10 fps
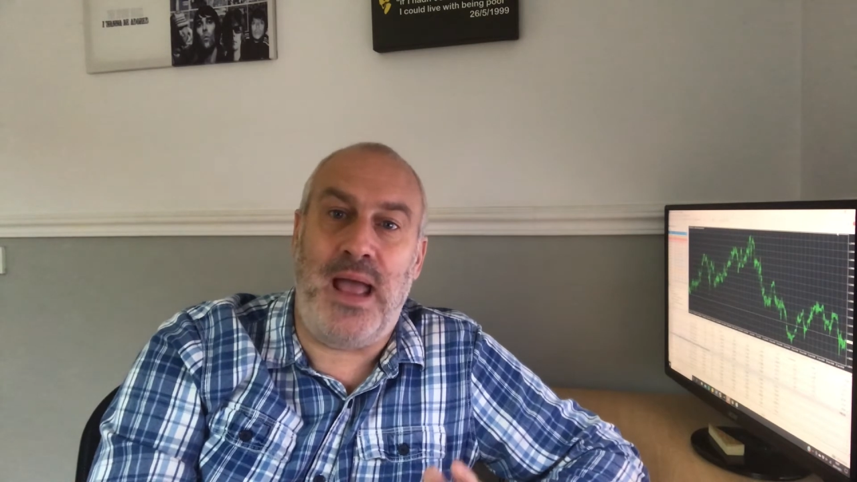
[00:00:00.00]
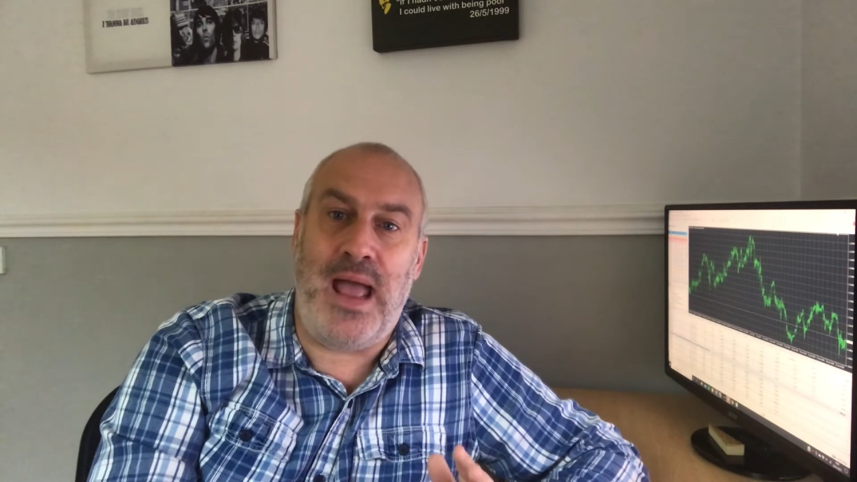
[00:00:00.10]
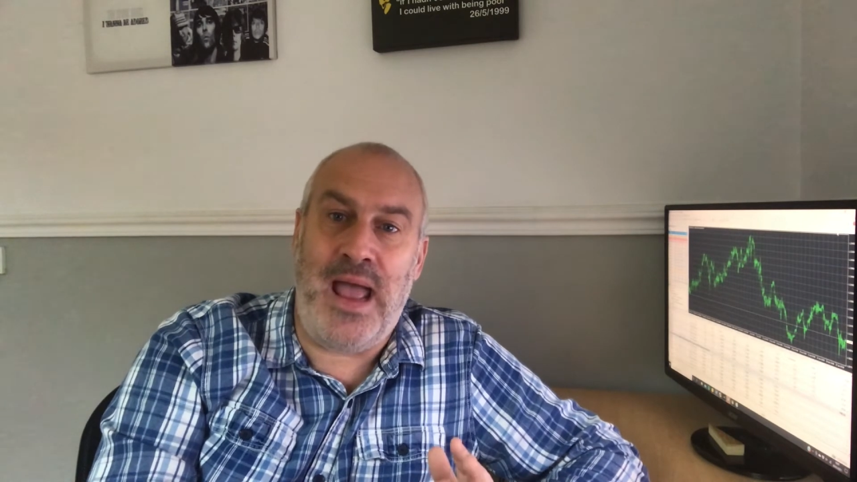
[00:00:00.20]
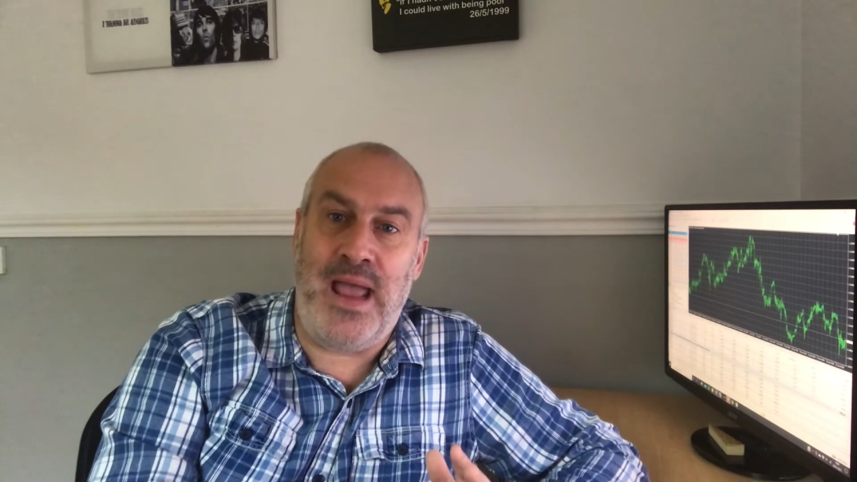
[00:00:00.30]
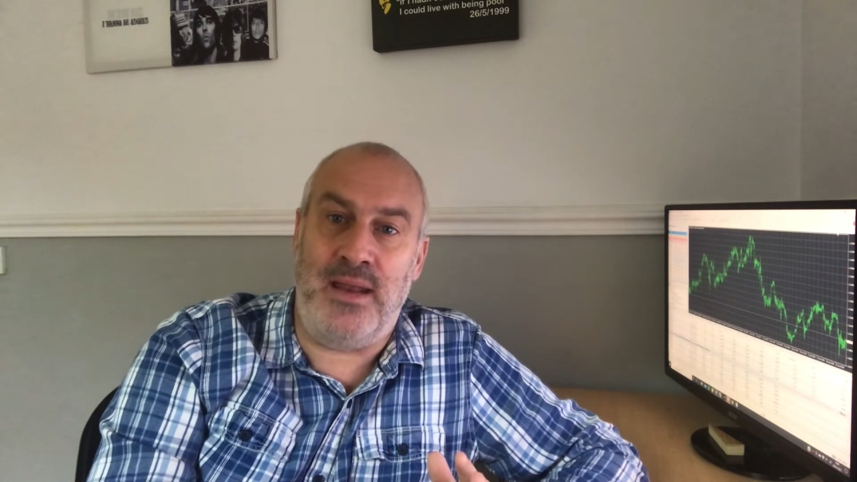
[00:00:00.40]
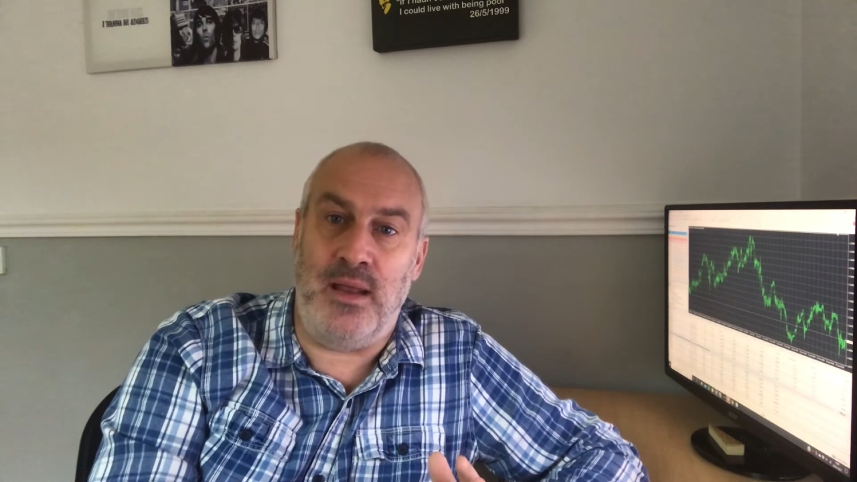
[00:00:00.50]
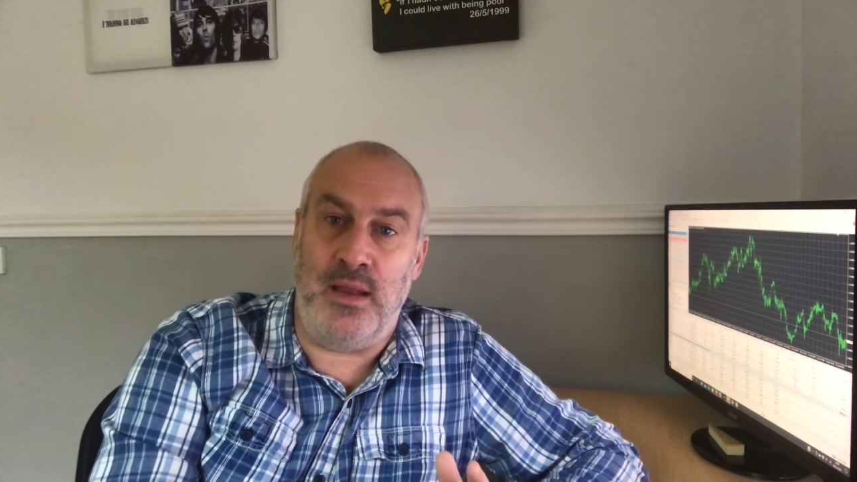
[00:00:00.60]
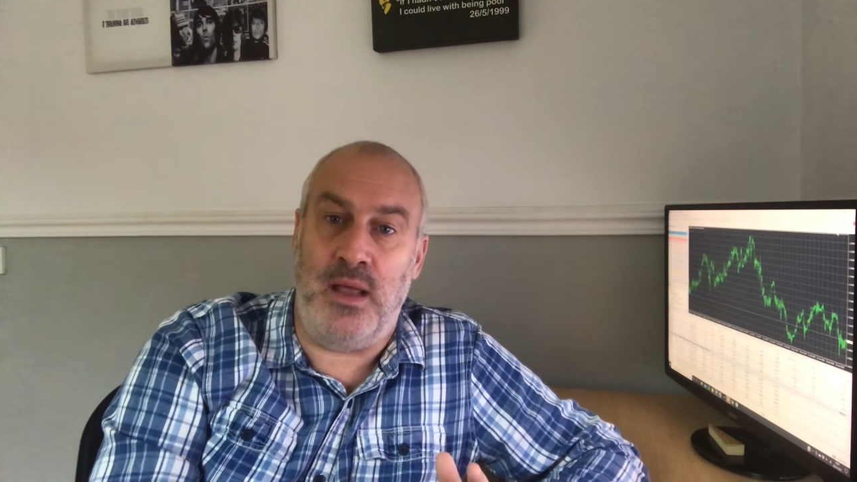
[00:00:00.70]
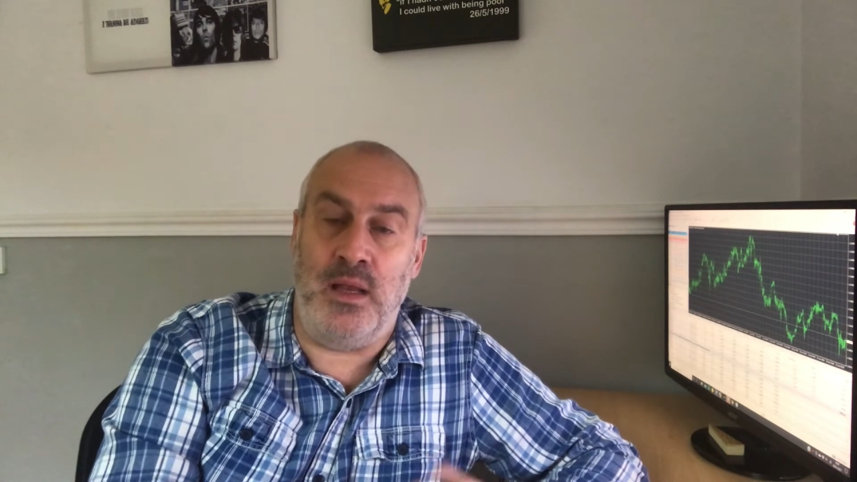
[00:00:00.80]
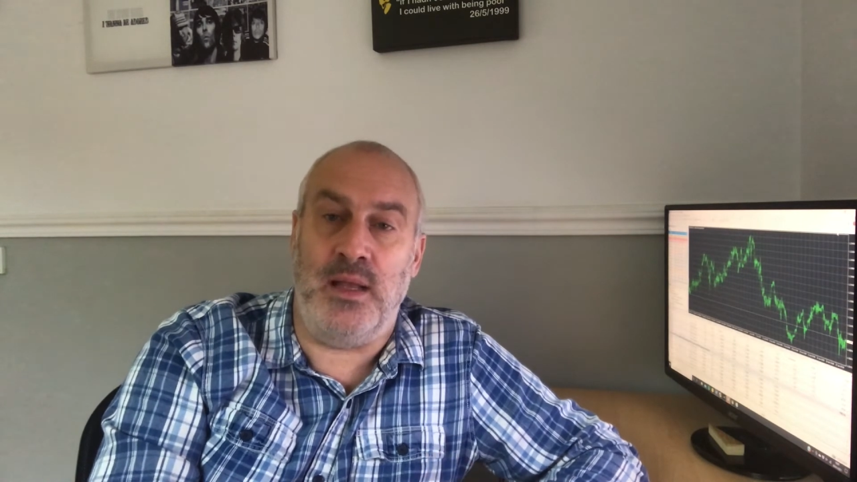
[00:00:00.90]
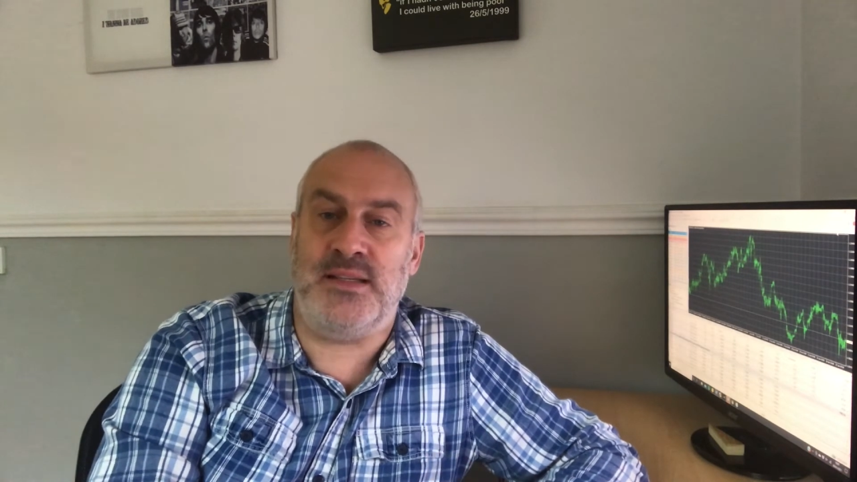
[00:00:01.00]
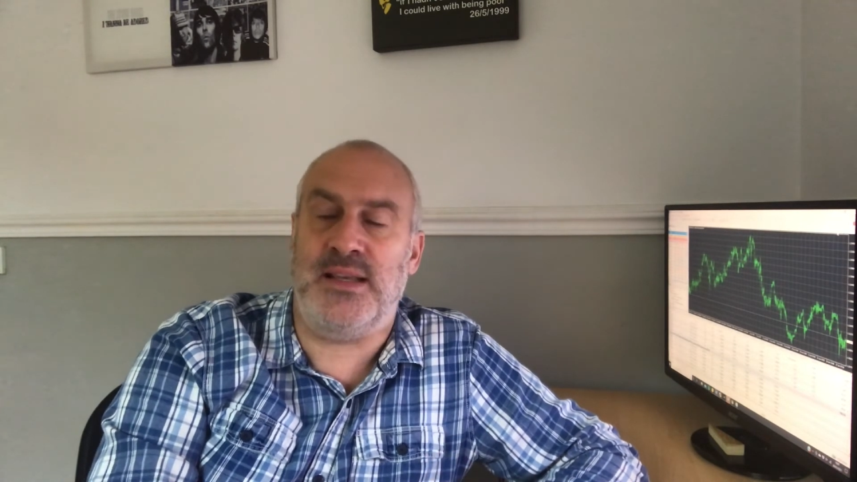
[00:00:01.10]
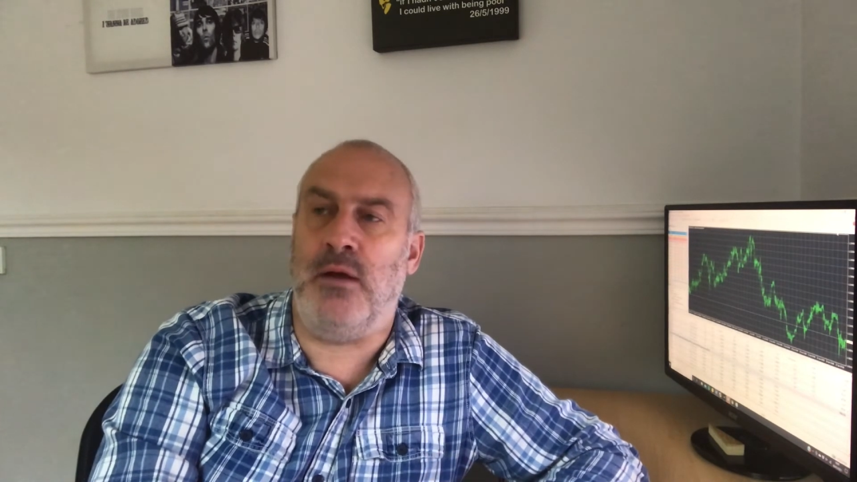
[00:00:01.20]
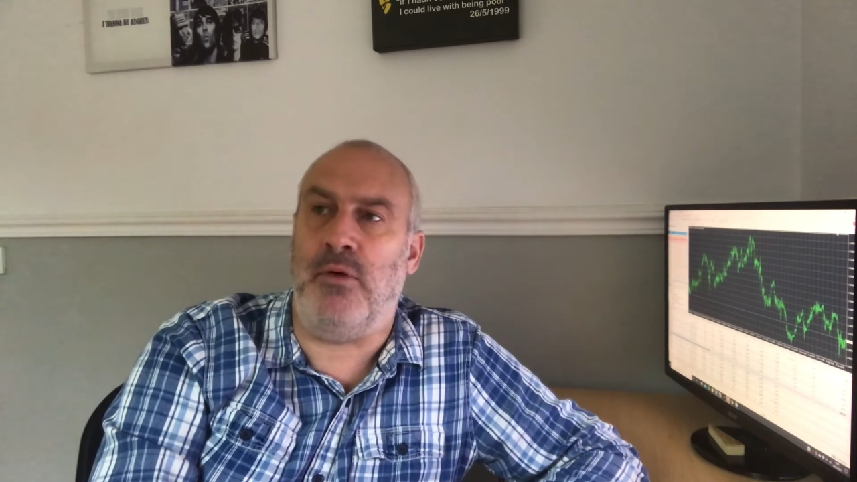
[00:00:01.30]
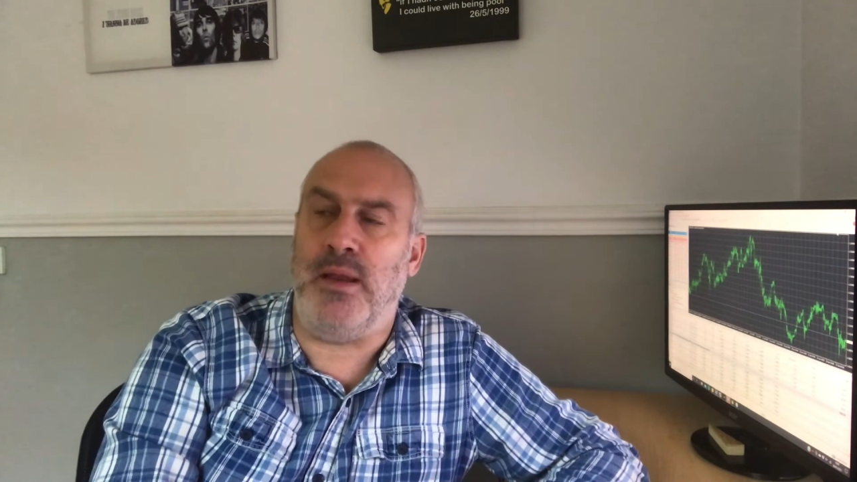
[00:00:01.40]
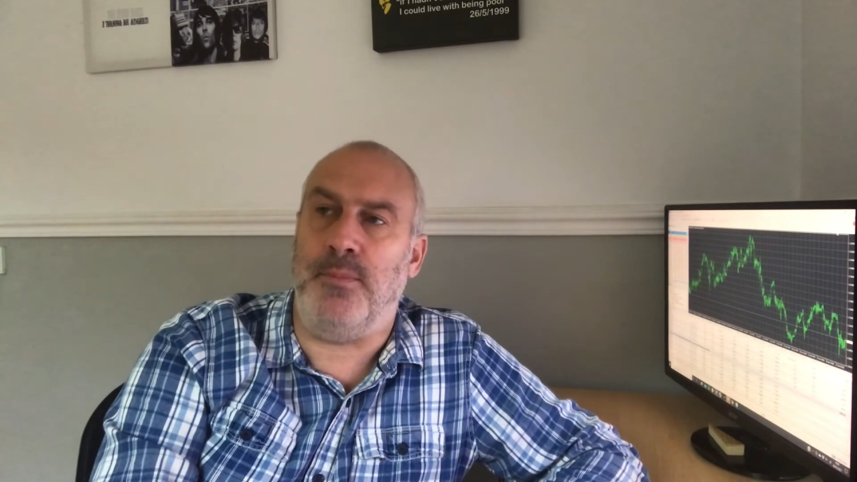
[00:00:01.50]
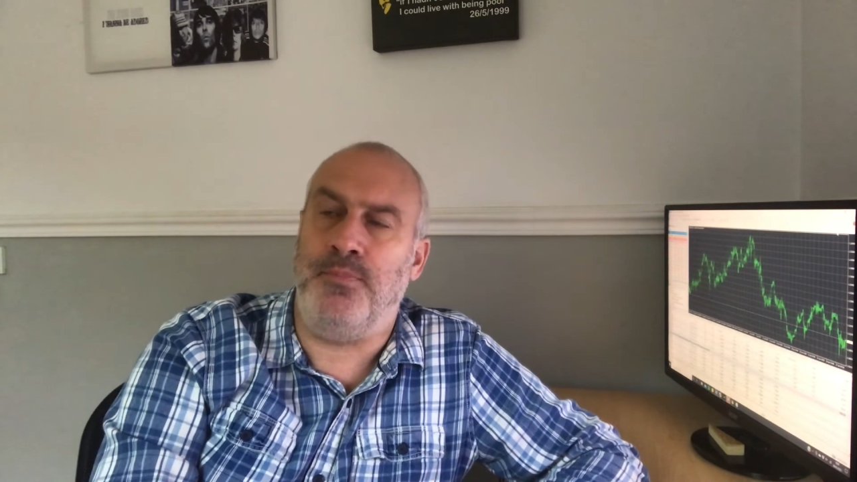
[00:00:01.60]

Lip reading: and accelerate.